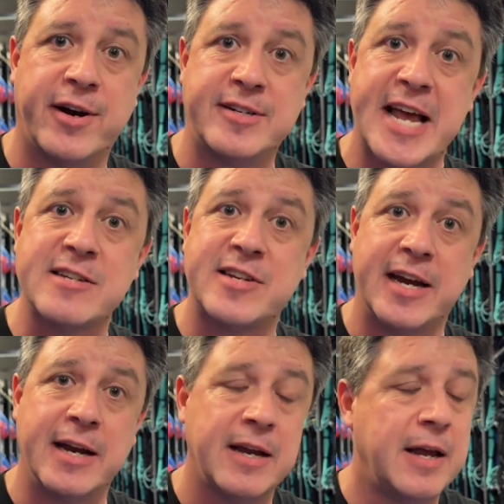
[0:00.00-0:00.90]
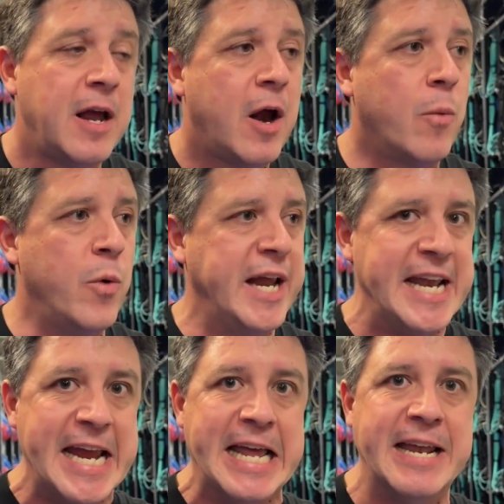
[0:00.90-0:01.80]
testing, we
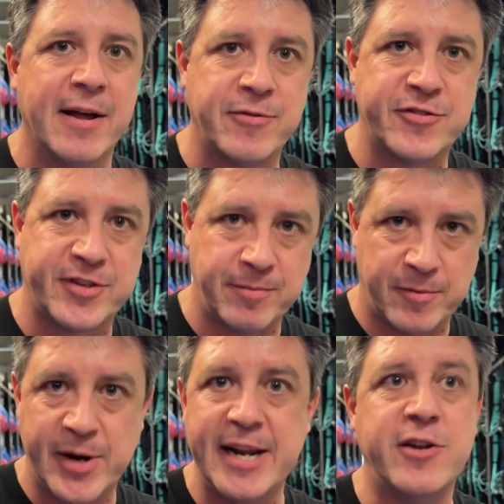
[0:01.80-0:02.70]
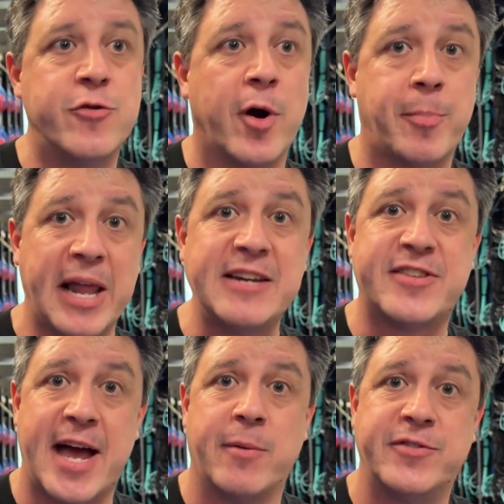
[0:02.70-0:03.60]
needed, a, we needed to replace
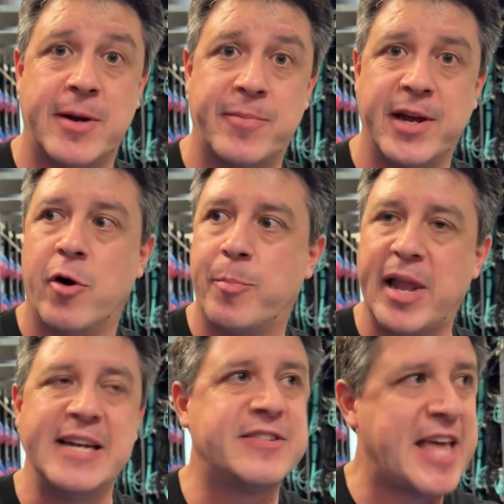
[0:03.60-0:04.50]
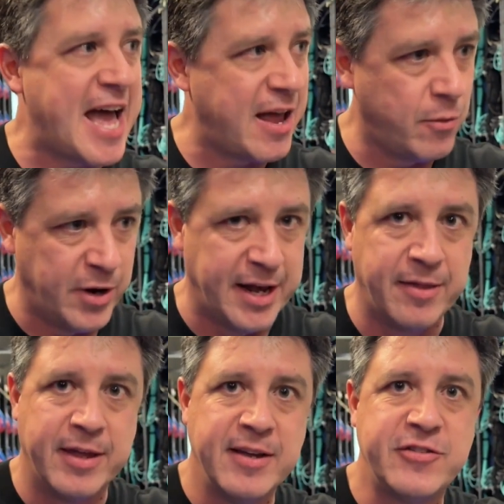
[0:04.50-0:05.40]
that with something, and replace that with
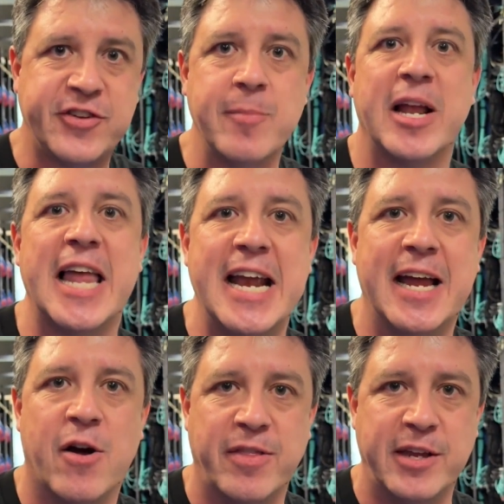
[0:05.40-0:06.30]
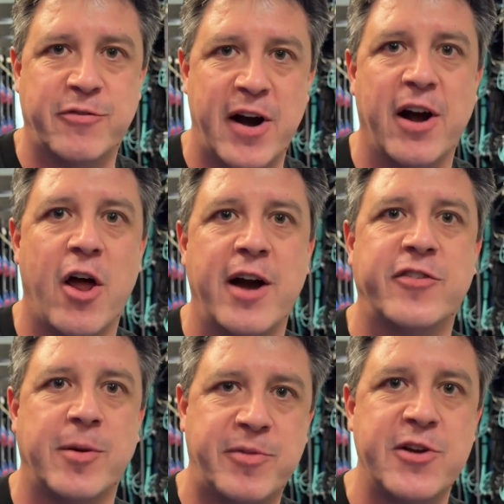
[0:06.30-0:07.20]
simulating on these very large
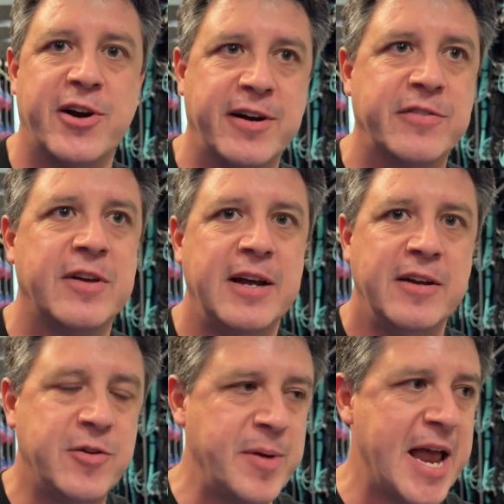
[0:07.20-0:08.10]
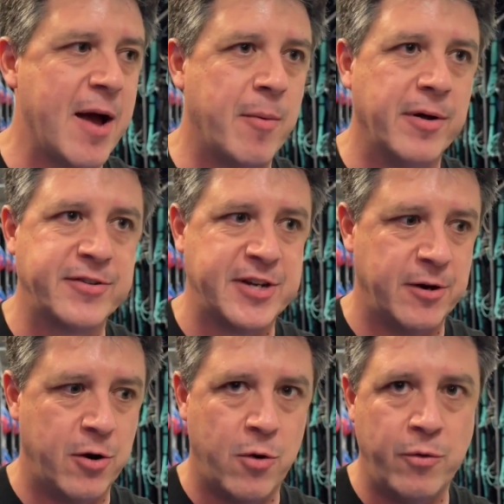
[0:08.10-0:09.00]
computers to be able
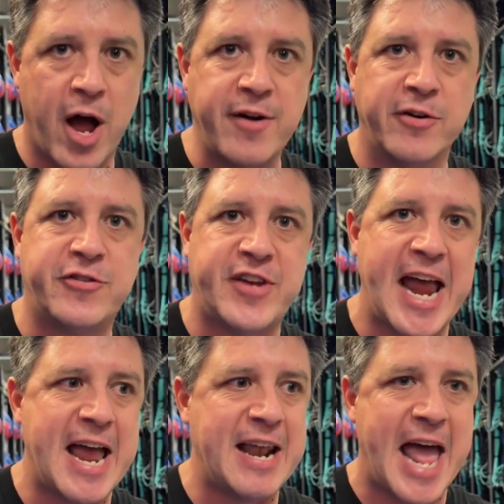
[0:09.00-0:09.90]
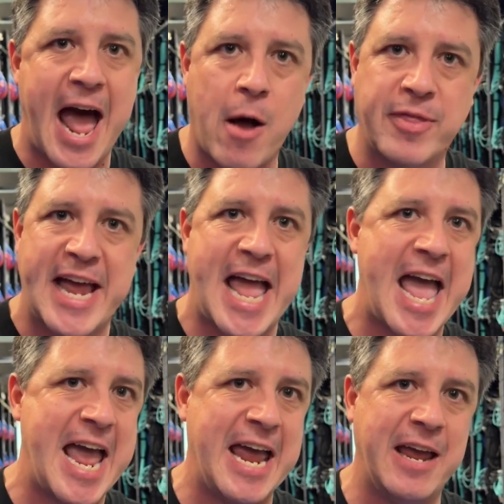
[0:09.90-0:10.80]
to understand how they
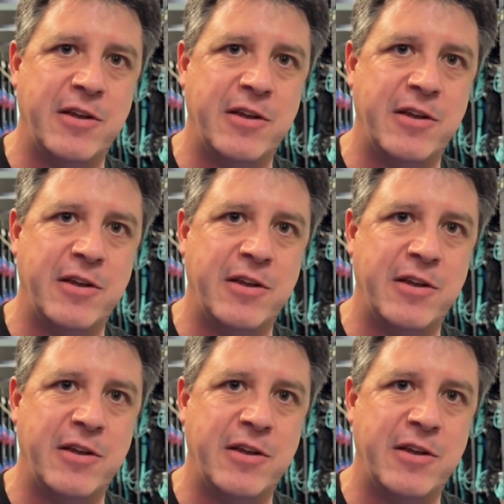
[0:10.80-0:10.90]
age.